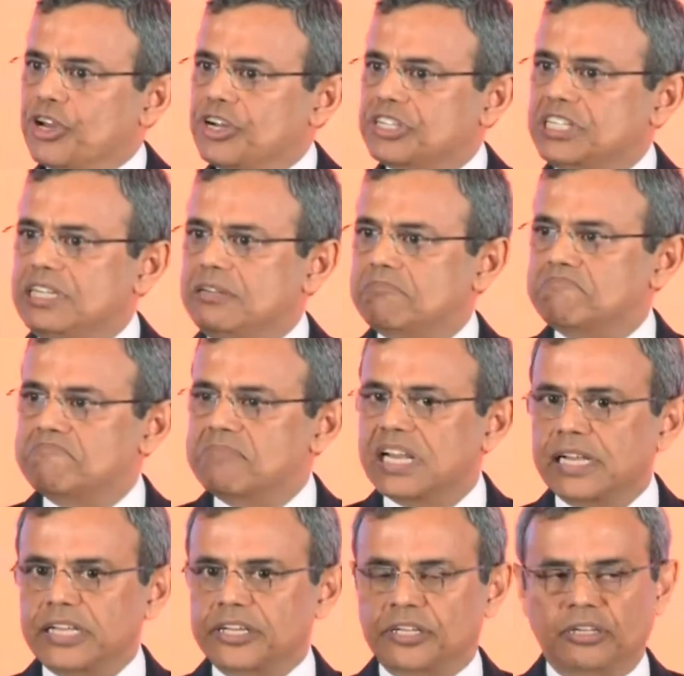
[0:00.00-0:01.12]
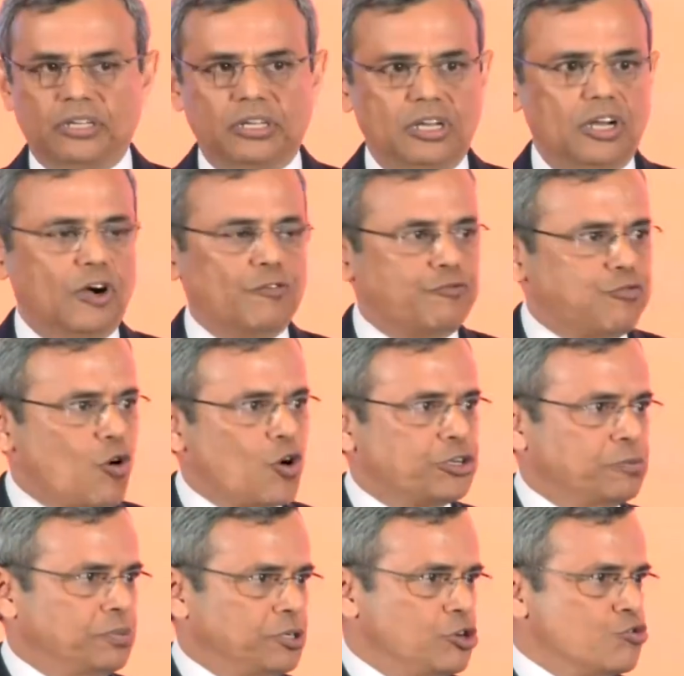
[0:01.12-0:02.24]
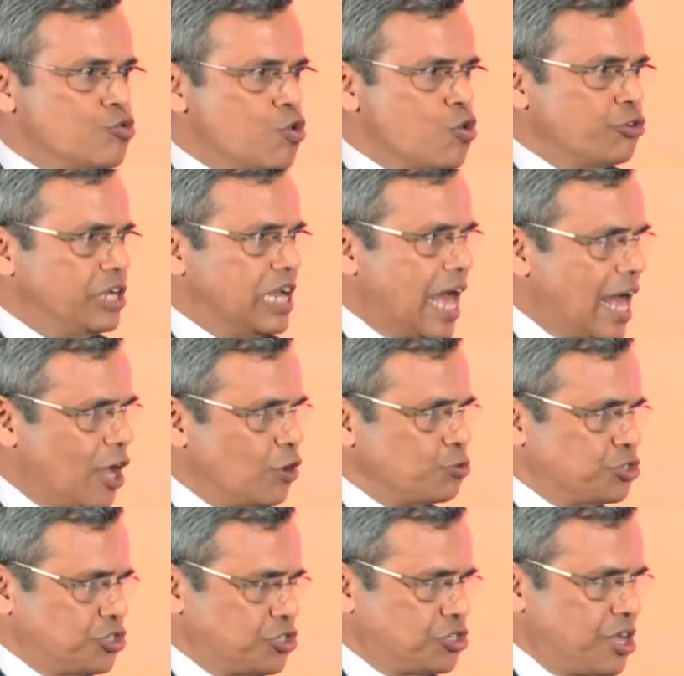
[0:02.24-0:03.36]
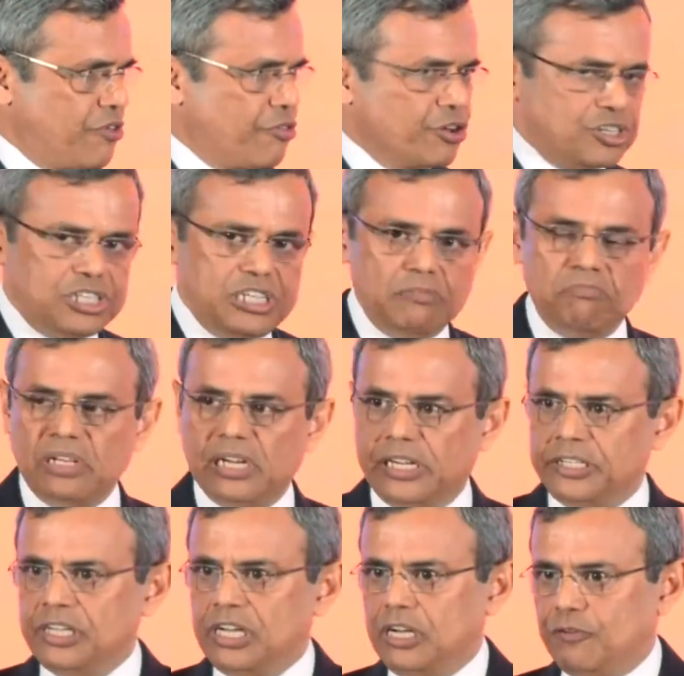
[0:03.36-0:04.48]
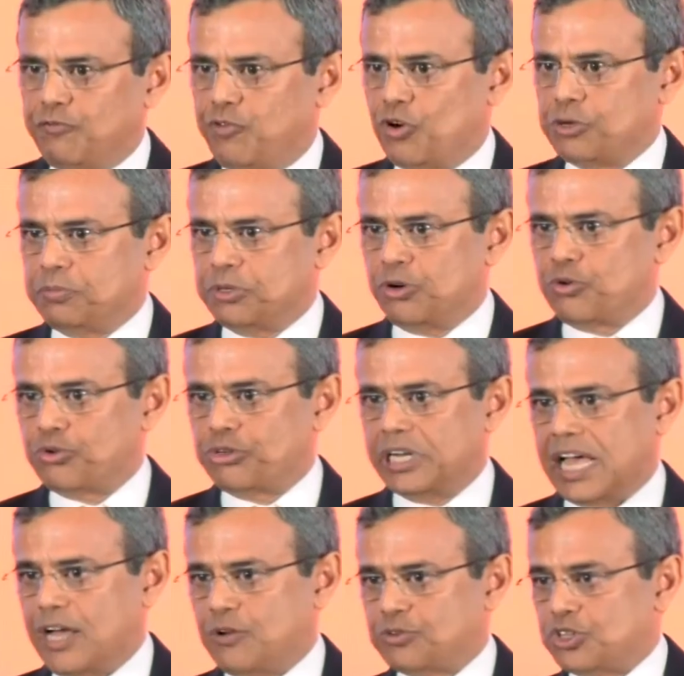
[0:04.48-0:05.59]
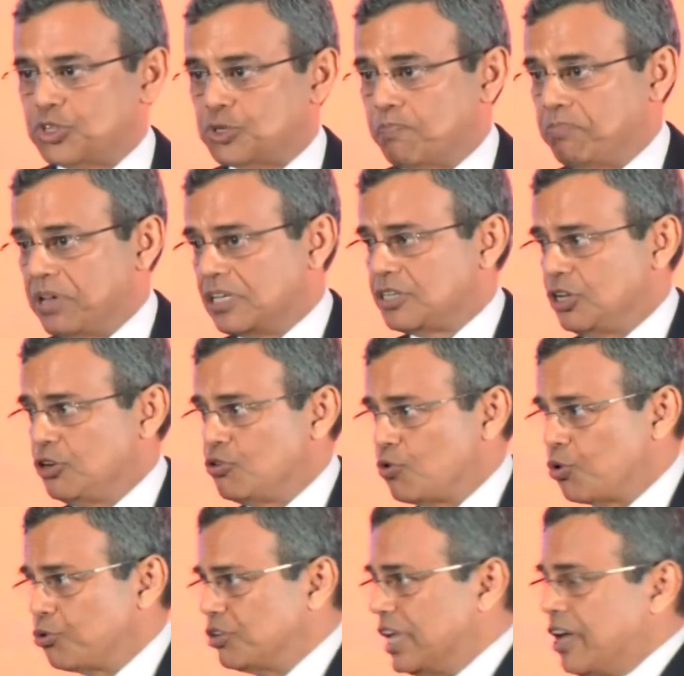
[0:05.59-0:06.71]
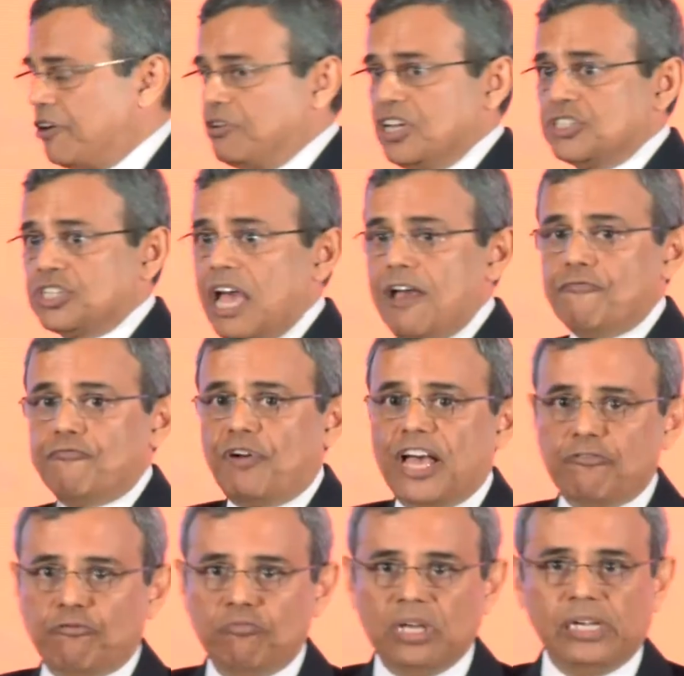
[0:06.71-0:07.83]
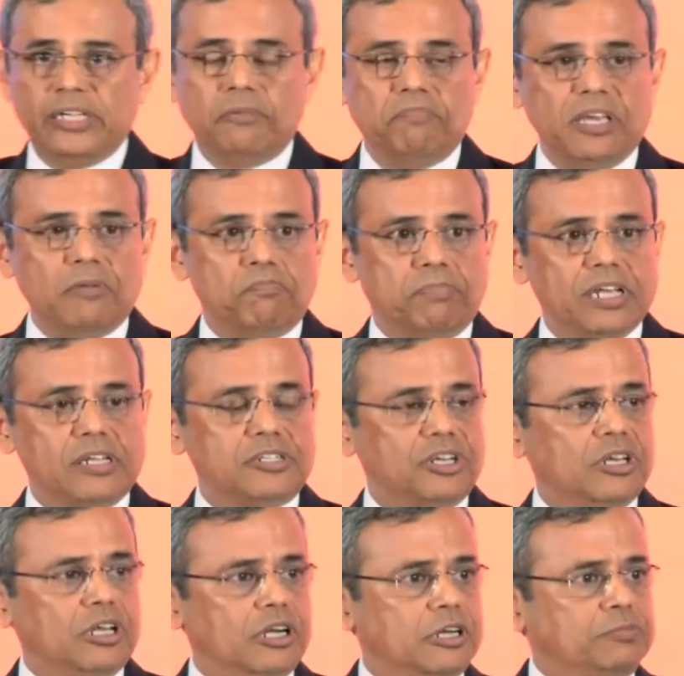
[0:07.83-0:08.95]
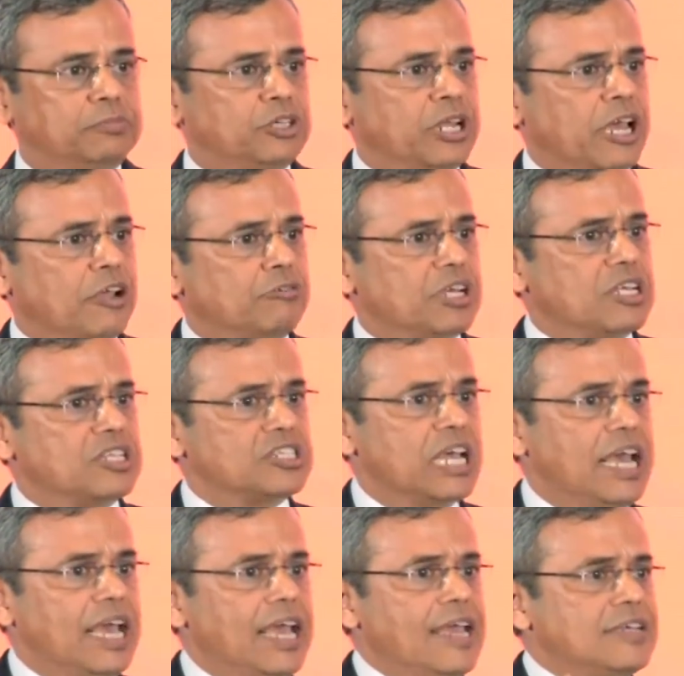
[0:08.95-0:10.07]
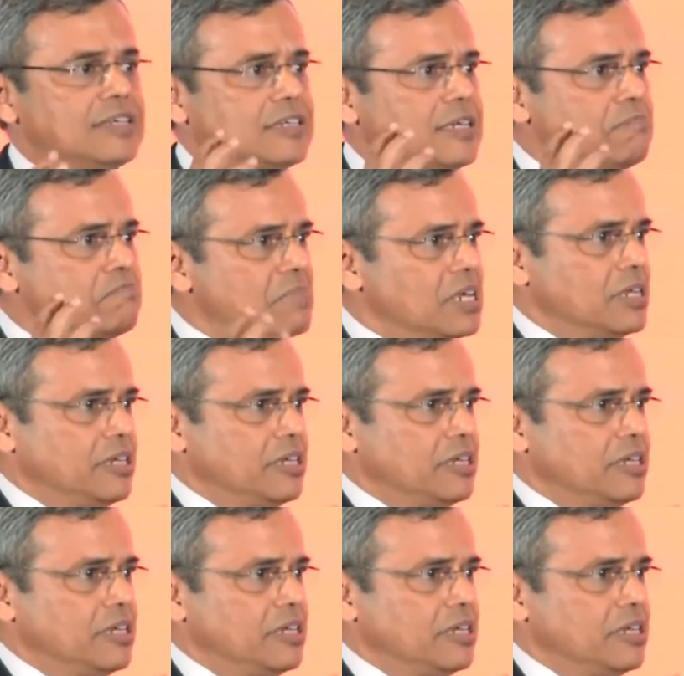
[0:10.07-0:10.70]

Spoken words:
13 million affordable rural houses, 13 million affordable rural houses built in rural areas, 5 million being built in urban areas, 18